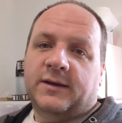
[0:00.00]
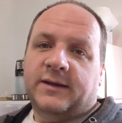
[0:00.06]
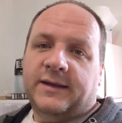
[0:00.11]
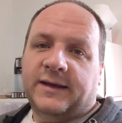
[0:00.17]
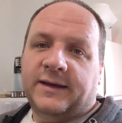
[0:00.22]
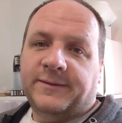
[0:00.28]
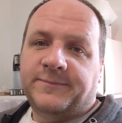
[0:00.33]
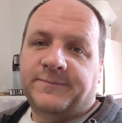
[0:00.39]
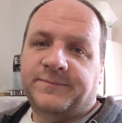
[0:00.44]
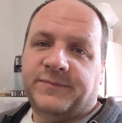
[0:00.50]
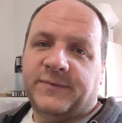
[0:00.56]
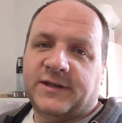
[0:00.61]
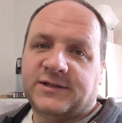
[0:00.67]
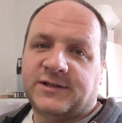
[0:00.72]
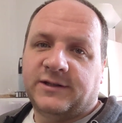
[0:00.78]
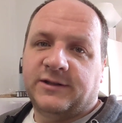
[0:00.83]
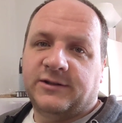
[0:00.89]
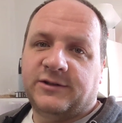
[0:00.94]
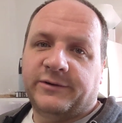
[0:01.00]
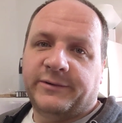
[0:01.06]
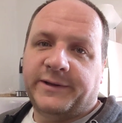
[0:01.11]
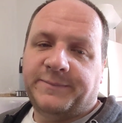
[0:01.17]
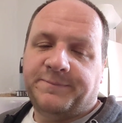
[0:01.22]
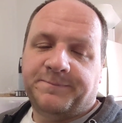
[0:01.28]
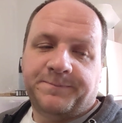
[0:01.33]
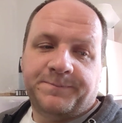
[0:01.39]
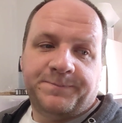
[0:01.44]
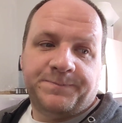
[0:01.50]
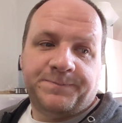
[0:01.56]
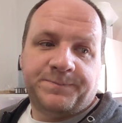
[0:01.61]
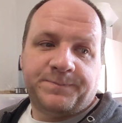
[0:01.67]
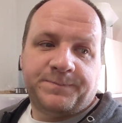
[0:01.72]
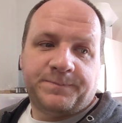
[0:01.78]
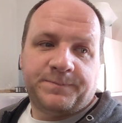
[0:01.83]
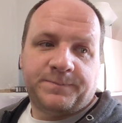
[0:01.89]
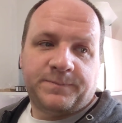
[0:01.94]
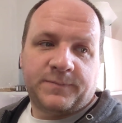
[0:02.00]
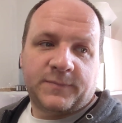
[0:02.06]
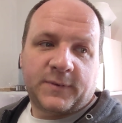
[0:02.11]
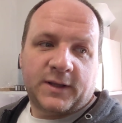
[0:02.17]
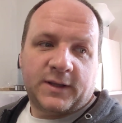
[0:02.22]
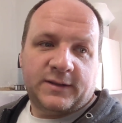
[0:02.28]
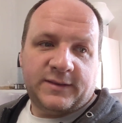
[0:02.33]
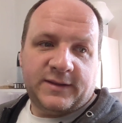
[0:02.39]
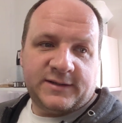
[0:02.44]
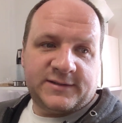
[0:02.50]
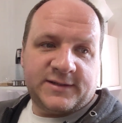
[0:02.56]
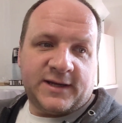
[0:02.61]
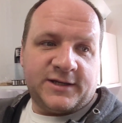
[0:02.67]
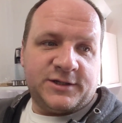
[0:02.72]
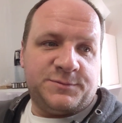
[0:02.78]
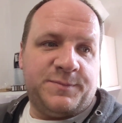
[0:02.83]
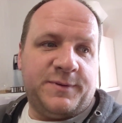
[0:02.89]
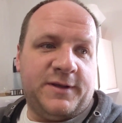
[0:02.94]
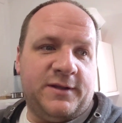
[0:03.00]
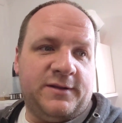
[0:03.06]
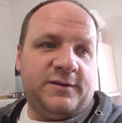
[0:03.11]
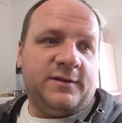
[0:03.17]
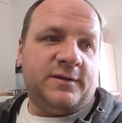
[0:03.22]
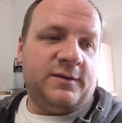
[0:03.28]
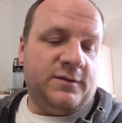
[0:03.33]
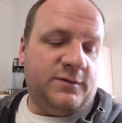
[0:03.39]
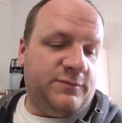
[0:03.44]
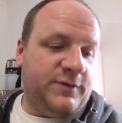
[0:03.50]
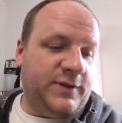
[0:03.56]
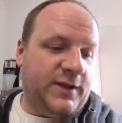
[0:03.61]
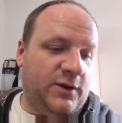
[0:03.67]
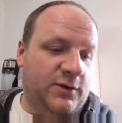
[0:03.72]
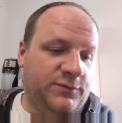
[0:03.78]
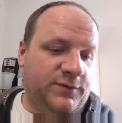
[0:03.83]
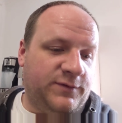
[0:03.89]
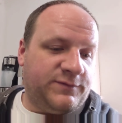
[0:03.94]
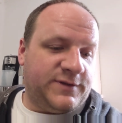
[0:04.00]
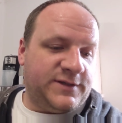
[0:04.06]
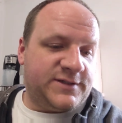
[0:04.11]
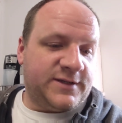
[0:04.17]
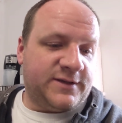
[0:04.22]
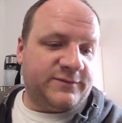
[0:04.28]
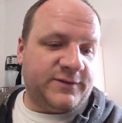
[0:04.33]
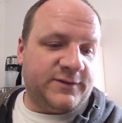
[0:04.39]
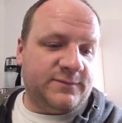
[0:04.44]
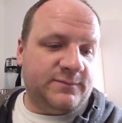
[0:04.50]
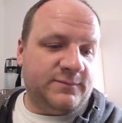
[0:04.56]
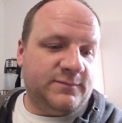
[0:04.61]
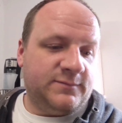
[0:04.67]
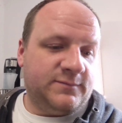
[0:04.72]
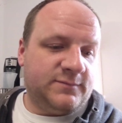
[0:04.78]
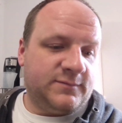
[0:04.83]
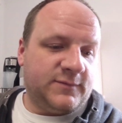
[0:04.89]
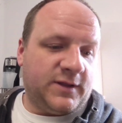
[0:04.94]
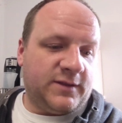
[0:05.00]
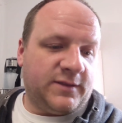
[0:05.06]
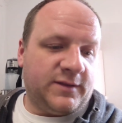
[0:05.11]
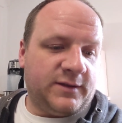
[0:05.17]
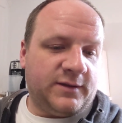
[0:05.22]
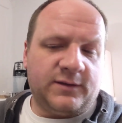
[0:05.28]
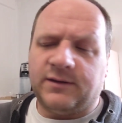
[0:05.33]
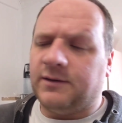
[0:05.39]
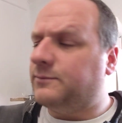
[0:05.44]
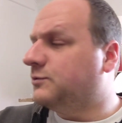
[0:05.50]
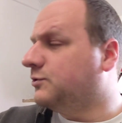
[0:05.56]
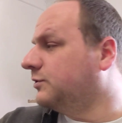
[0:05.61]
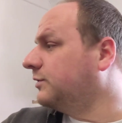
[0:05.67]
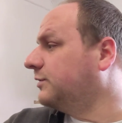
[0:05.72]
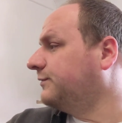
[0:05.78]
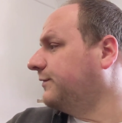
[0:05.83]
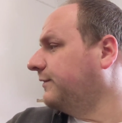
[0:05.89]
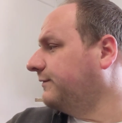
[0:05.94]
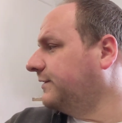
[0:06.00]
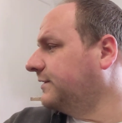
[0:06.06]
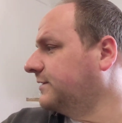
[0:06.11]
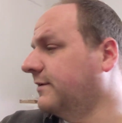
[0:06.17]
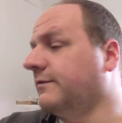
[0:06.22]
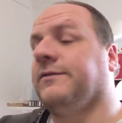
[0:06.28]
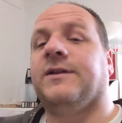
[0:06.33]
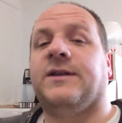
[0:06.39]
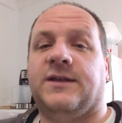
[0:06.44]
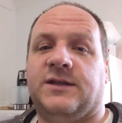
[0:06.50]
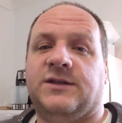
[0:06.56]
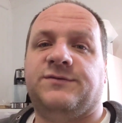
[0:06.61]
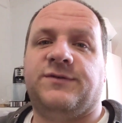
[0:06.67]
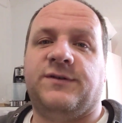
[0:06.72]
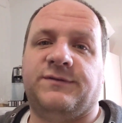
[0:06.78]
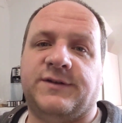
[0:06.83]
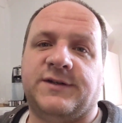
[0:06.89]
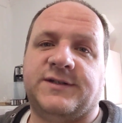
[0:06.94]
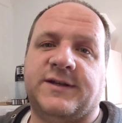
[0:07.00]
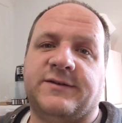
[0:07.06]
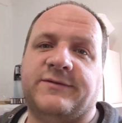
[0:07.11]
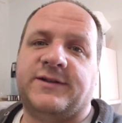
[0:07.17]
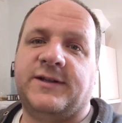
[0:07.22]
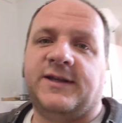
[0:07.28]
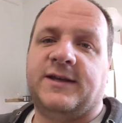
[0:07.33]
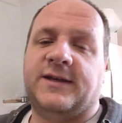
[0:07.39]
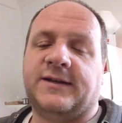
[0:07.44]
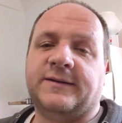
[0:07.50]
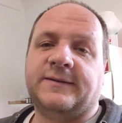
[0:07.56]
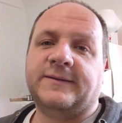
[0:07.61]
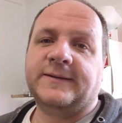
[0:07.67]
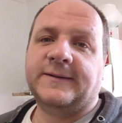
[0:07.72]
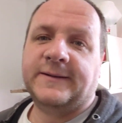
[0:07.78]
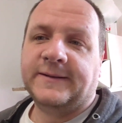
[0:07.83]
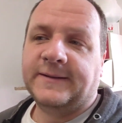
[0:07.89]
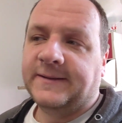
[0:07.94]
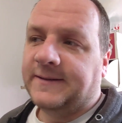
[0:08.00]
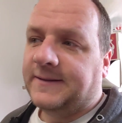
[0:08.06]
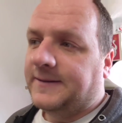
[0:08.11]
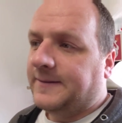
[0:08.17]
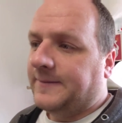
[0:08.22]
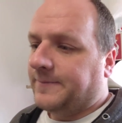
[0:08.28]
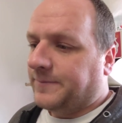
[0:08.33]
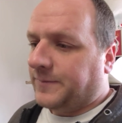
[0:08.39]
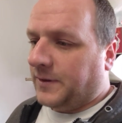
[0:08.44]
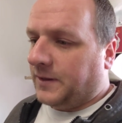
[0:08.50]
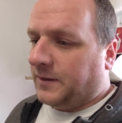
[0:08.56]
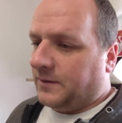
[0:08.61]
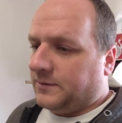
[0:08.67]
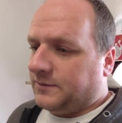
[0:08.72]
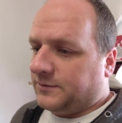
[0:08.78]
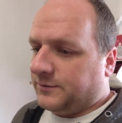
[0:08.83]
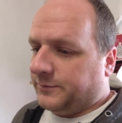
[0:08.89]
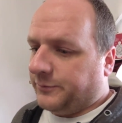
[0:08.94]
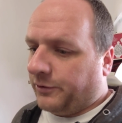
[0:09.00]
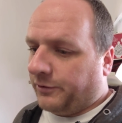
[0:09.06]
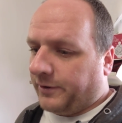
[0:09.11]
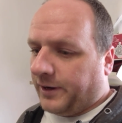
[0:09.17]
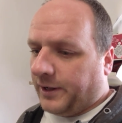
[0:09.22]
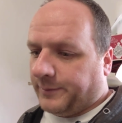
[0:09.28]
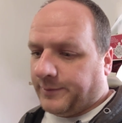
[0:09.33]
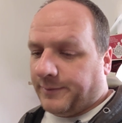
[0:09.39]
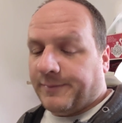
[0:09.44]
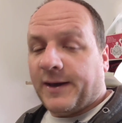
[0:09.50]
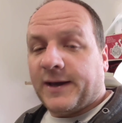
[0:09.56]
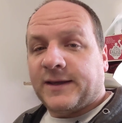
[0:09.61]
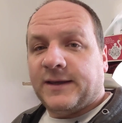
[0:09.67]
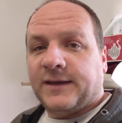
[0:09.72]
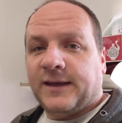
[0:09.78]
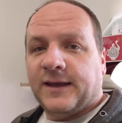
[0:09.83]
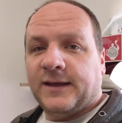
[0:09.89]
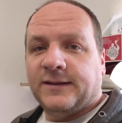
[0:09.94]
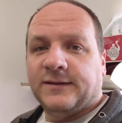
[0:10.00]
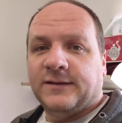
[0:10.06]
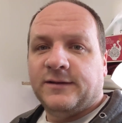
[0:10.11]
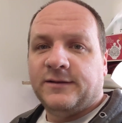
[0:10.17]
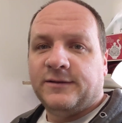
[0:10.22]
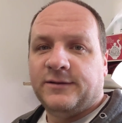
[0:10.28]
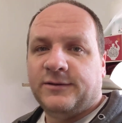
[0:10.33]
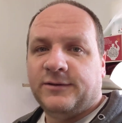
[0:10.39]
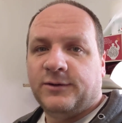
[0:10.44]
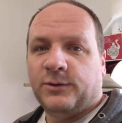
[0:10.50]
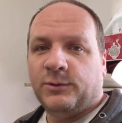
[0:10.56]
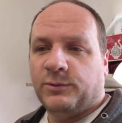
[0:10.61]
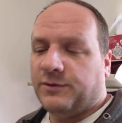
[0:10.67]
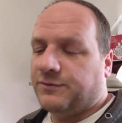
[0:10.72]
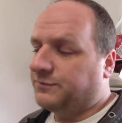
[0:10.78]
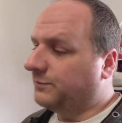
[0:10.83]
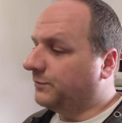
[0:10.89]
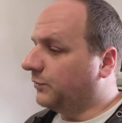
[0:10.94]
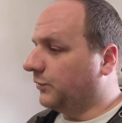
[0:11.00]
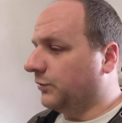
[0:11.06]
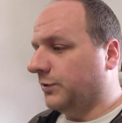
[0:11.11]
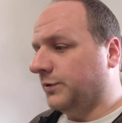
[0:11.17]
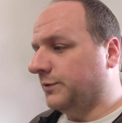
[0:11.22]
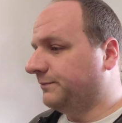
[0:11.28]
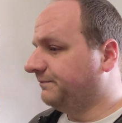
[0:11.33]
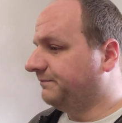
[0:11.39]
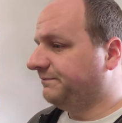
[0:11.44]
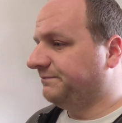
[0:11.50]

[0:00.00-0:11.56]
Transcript: Yeah, that's going to do it. This has been video 57, I think. I'm sure it's 57. It is 57, yeah. Tomorrow I'll be back again with more.